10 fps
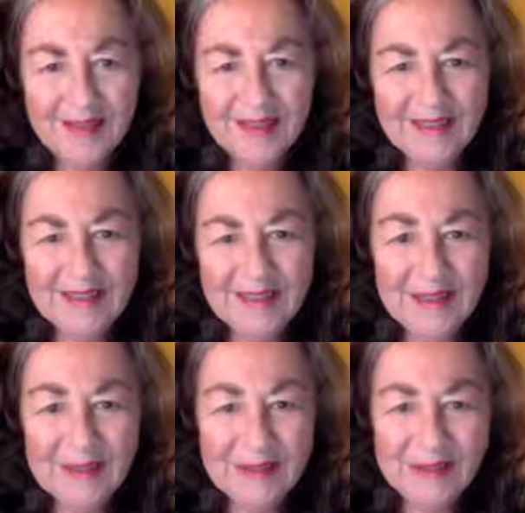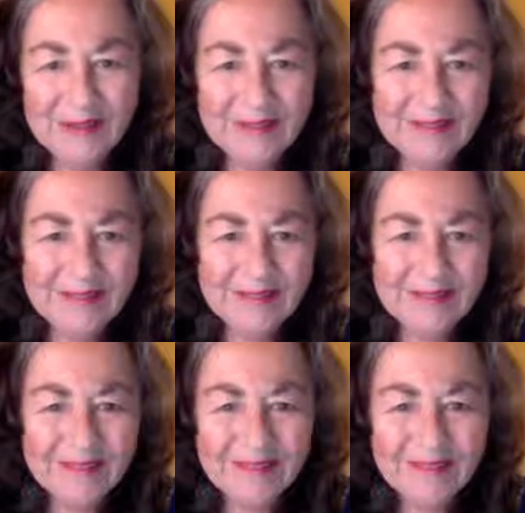Hello,
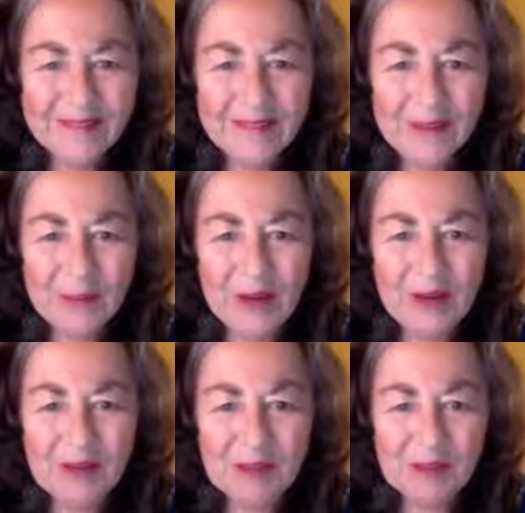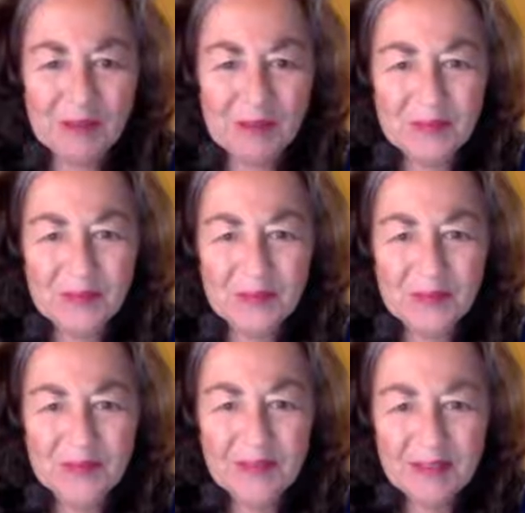welcome.
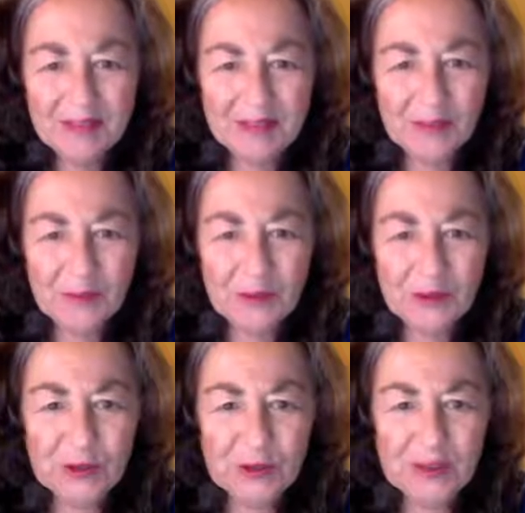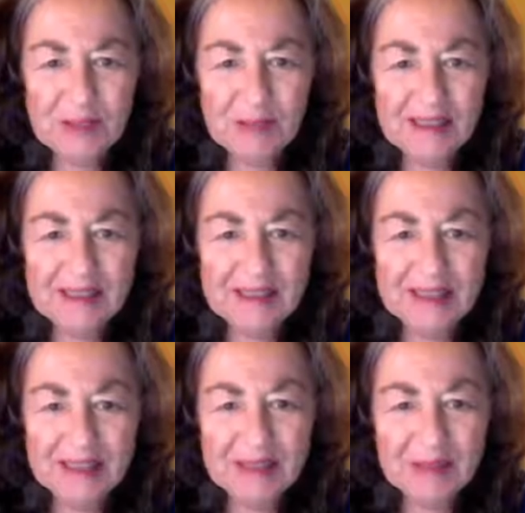Thank you for joining me
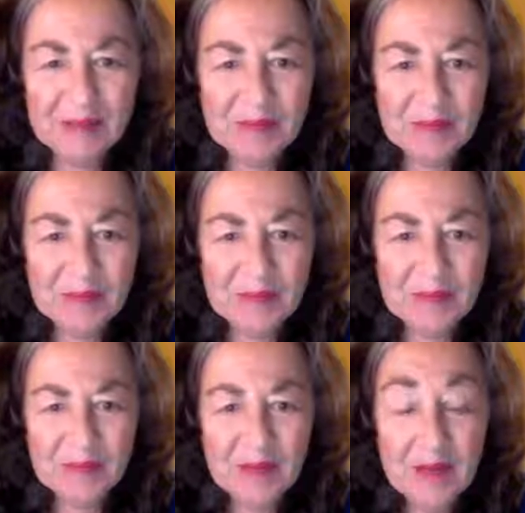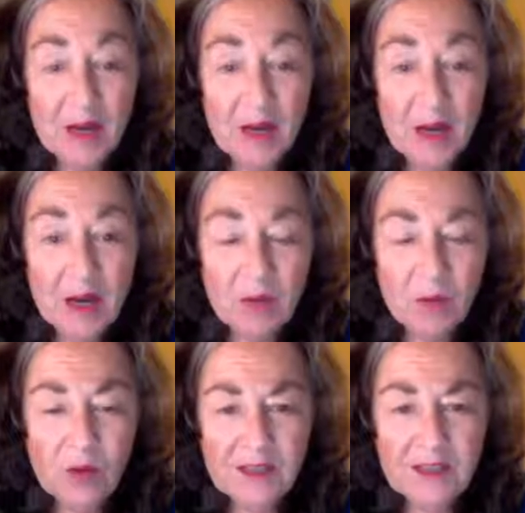today. I
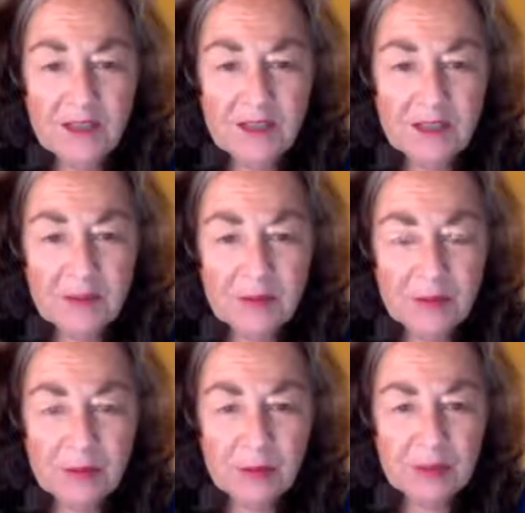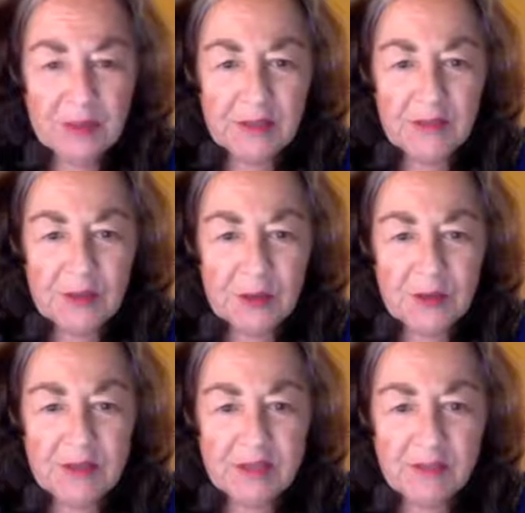wanted to give you a brief
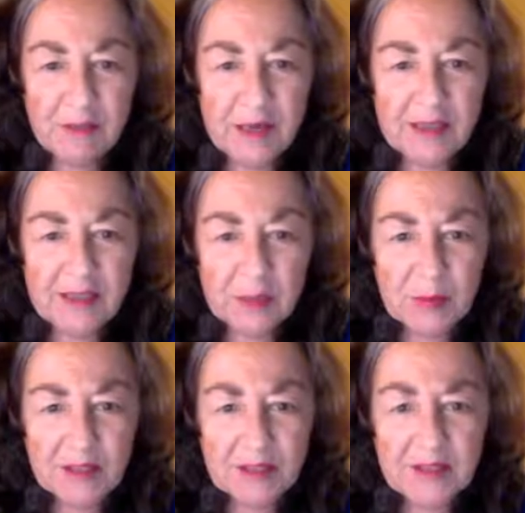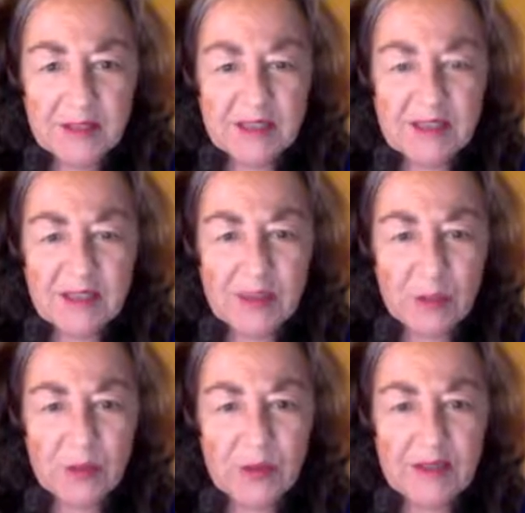story of my experience this
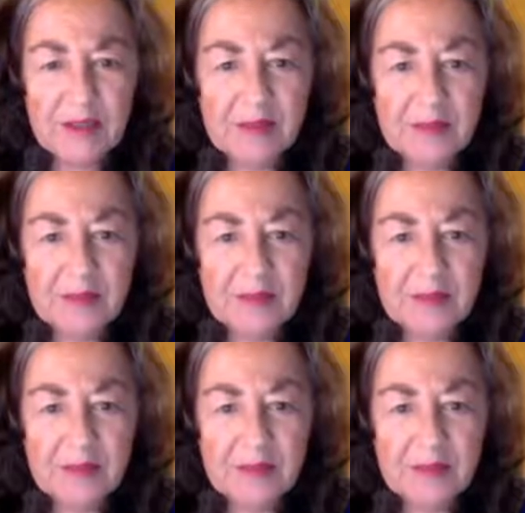morning.